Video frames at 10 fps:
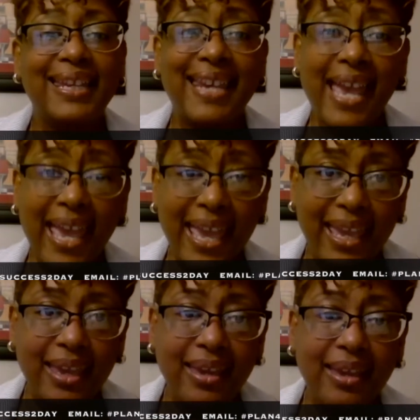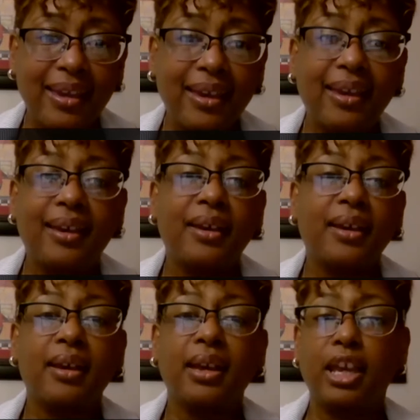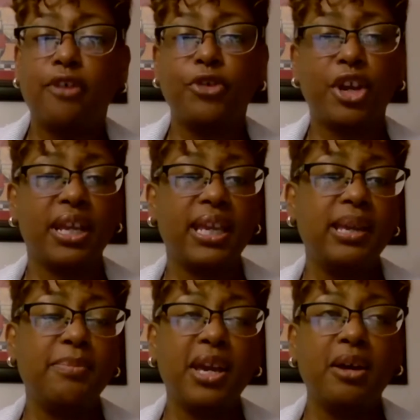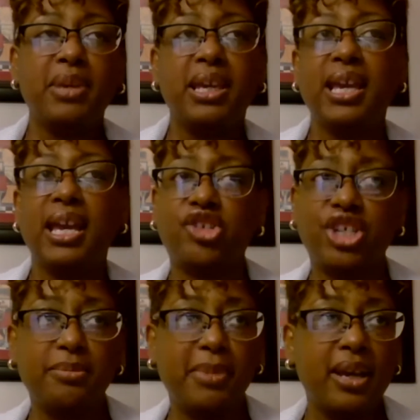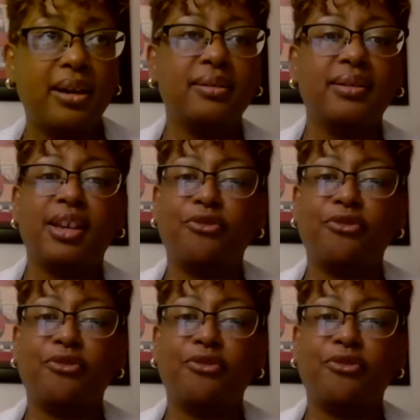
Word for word: day if you're going to email me at Gmail,